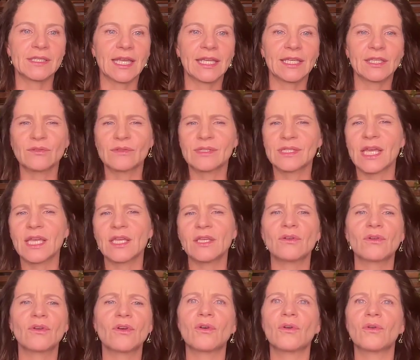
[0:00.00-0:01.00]
Like you say
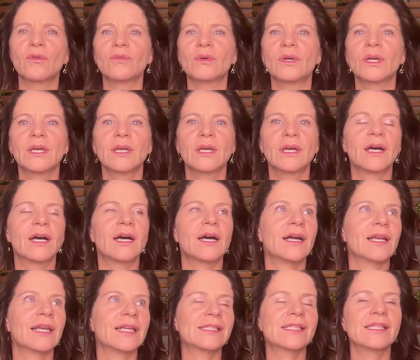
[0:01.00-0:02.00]
you go,
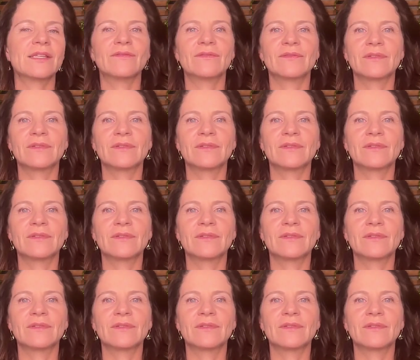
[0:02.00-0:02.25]
let's